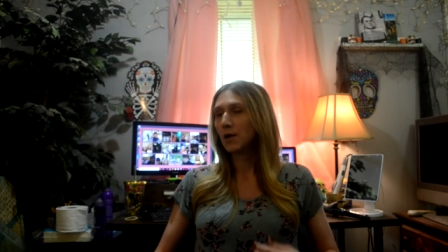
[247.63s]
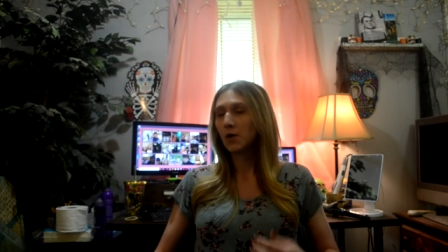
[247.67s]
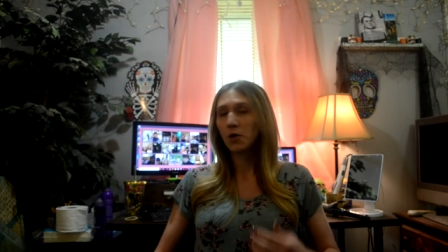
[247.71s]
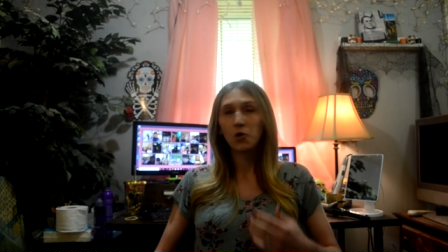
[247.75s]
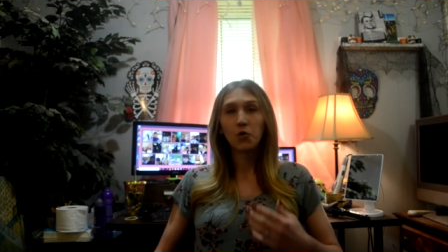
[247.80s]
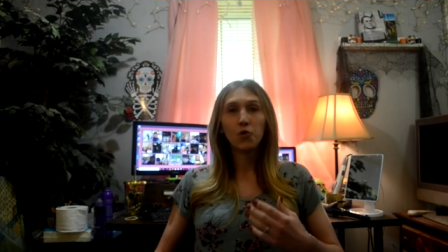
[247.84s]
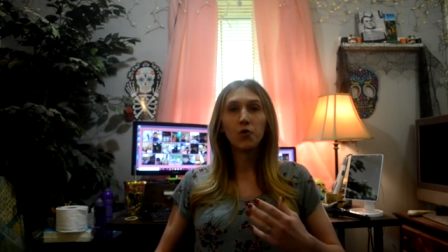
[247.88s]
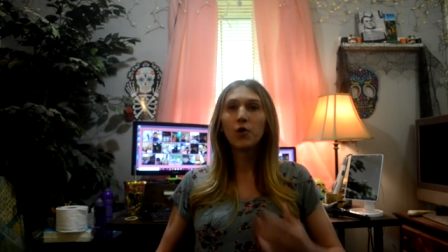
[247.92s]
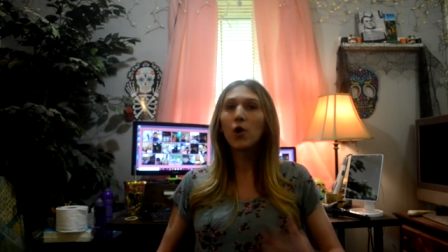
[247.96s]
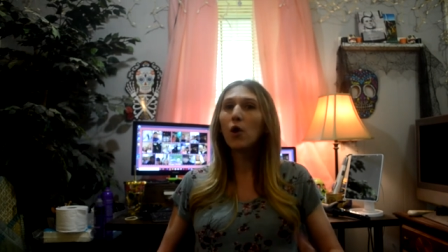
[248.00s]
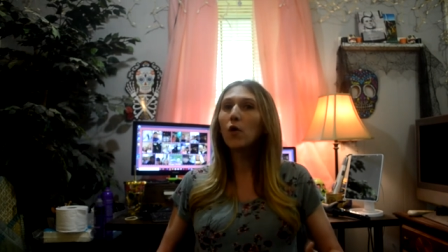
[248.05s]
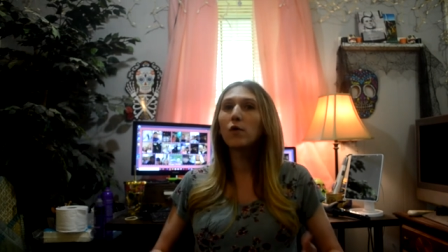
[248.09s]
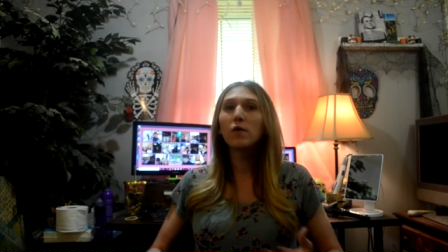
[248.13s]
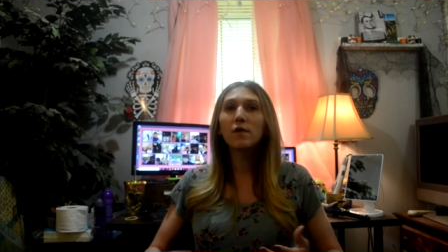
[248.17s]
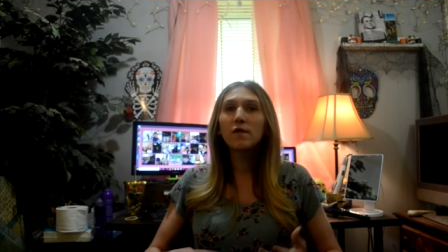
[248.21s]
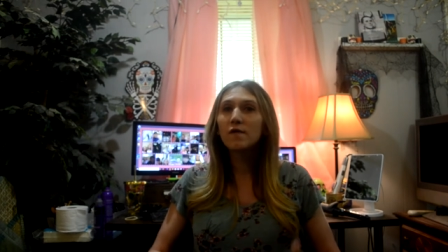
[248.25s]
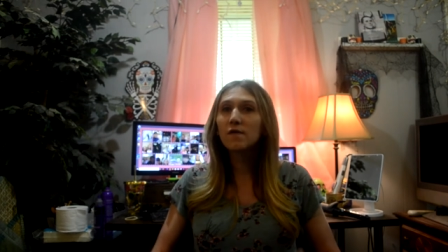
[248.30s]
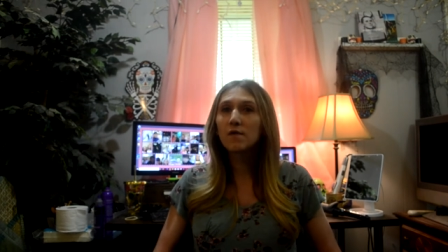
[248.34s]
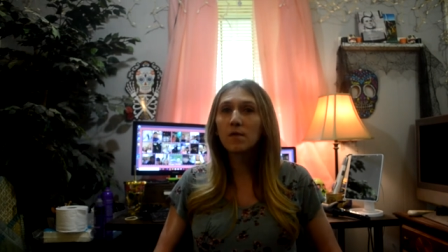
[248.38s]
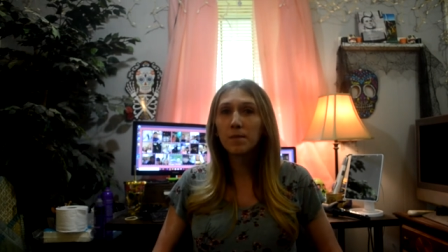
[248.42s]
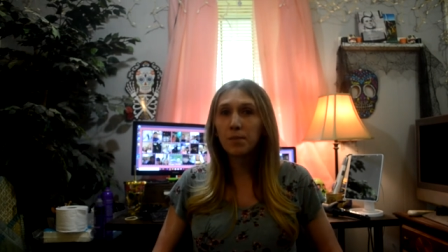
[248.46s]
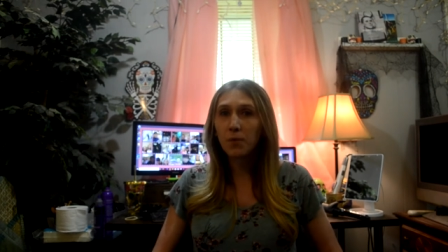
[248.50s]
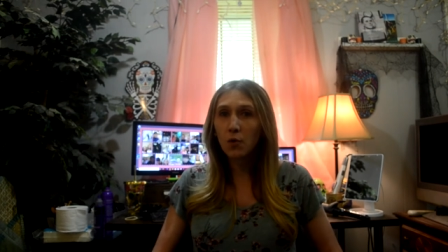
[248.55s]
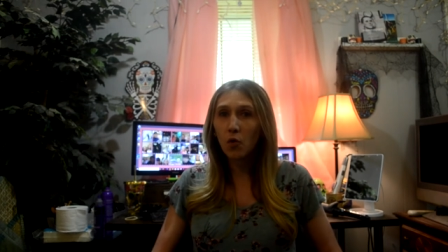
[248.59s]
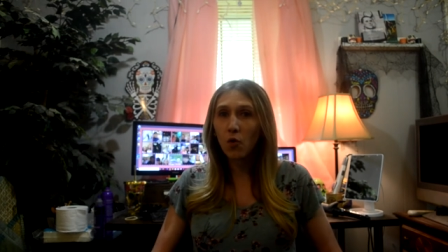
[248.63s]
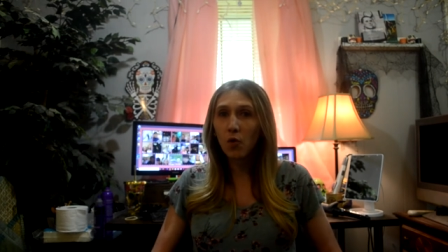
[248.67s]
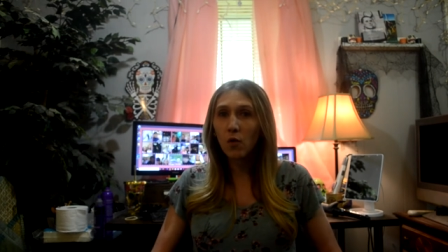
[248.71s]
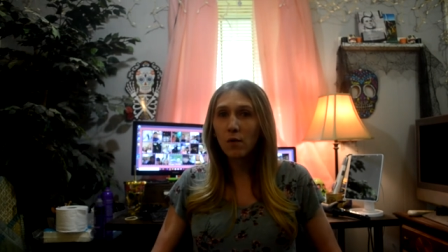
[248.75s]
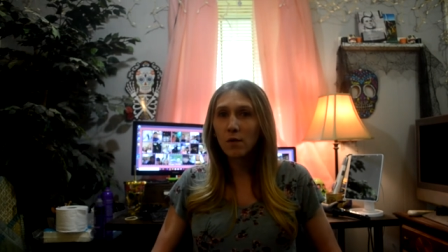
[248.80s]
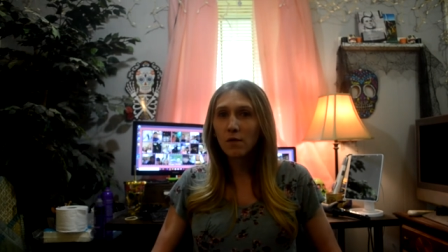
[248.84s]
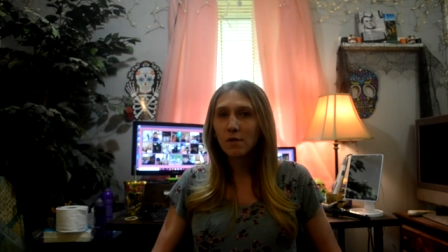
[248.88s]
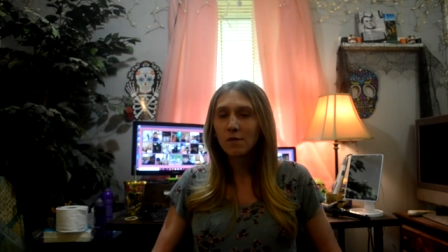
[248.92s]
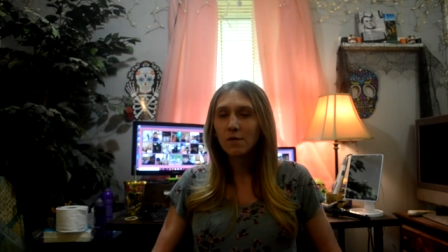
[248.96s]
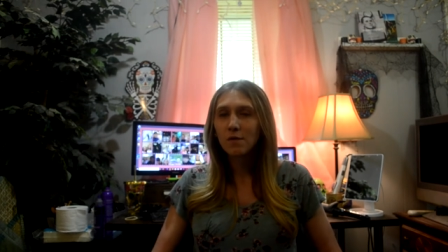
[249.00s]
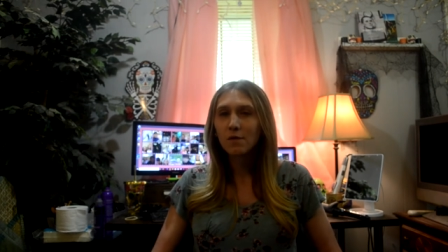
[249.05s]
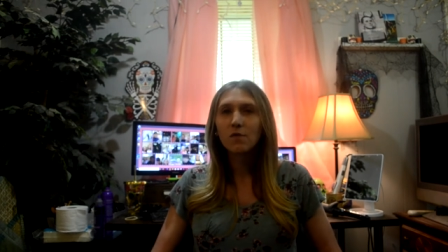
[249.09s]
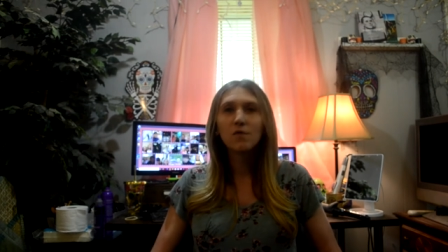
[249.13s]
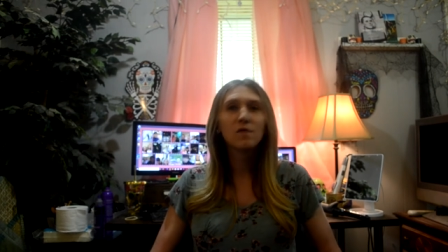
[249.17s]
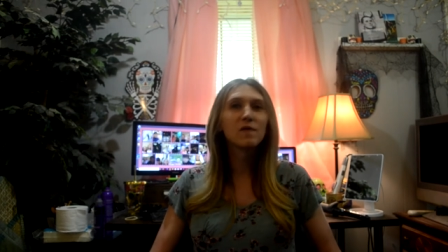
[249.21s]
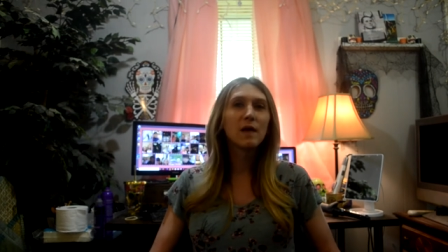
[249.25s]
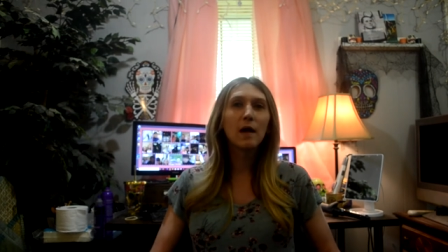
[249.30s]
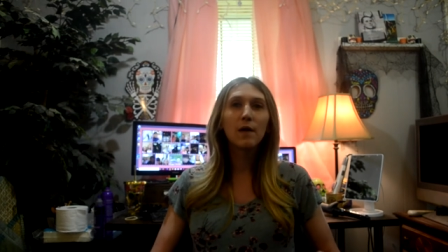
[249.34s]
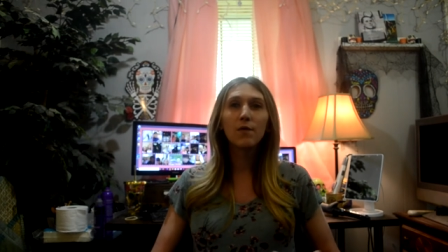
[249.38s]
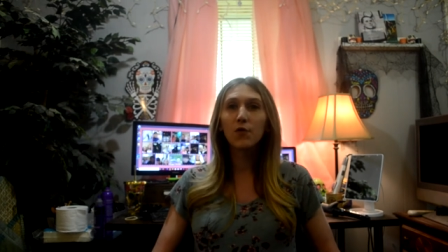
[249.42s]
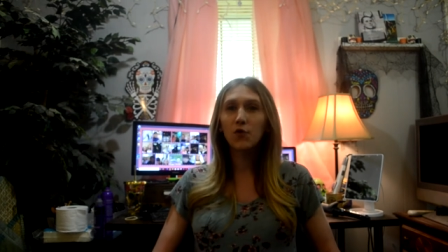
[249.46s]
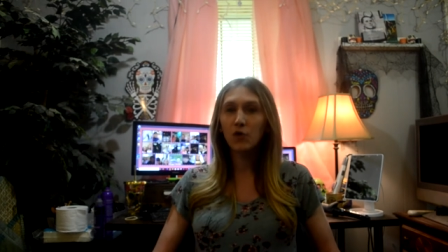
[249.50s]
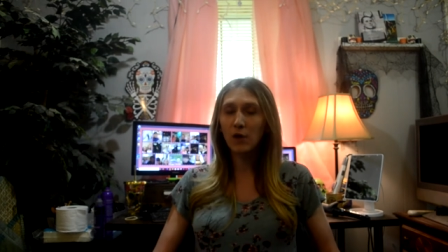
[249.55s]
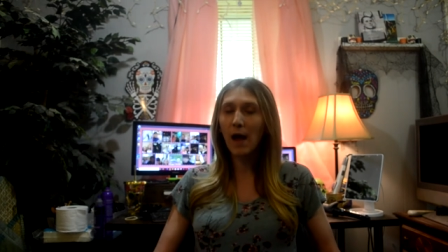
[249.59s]
noticeable
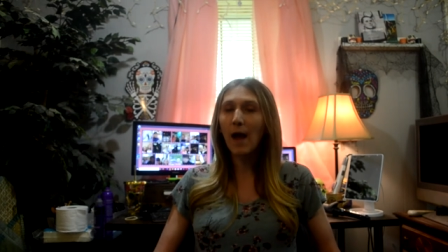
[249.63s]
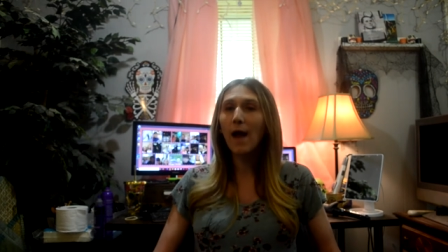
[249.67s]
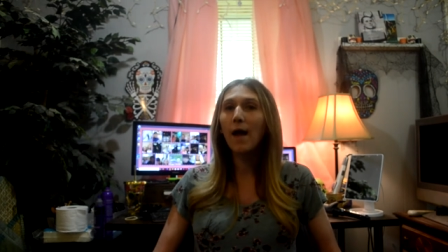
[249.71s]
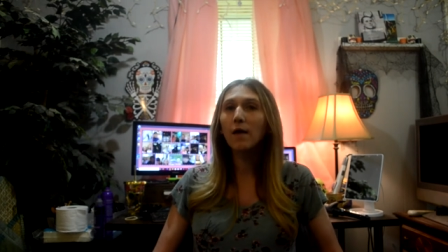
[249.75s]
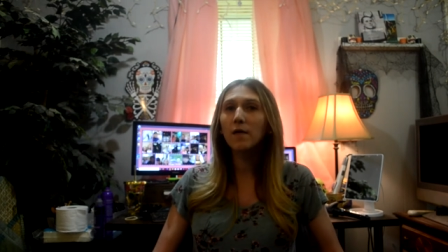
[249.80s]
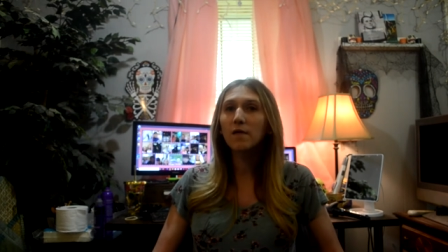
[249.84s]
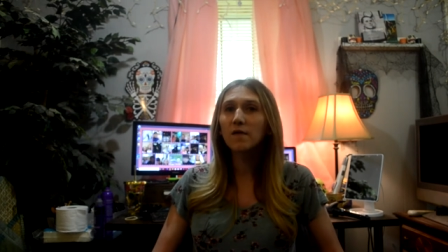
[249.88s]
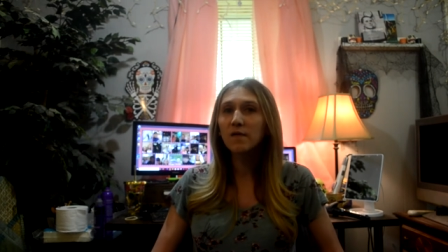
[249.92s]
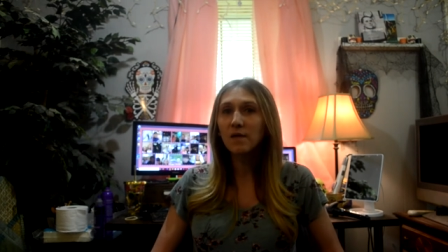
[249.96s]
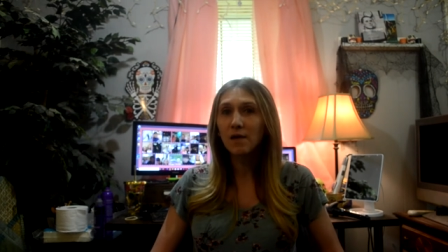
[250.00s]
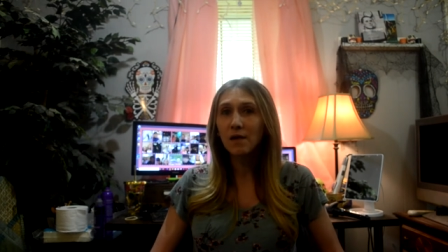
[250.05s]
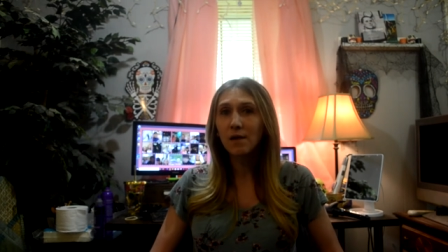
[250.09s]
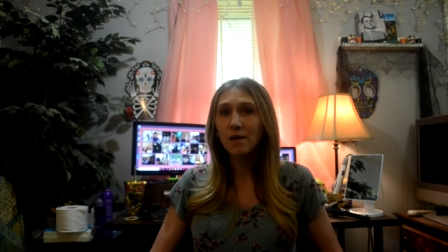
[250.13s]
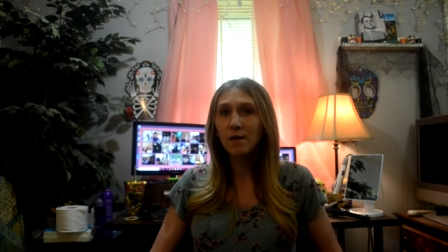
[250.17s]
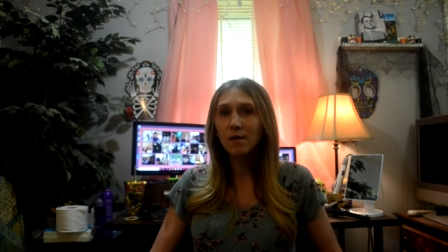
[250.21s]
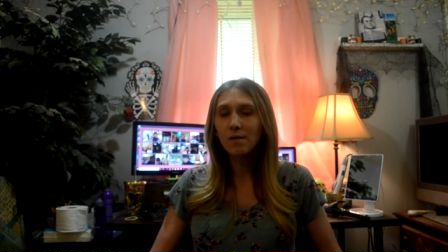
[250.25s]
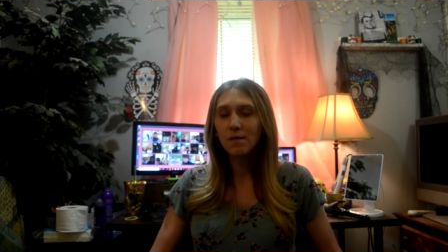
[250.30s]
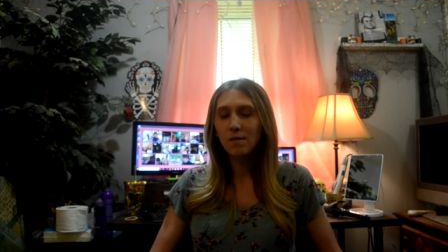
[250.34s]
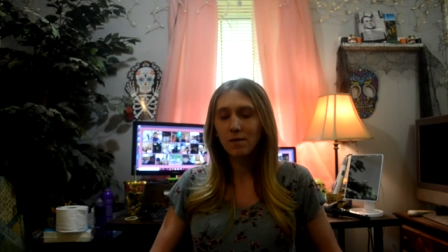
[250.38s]
southern accent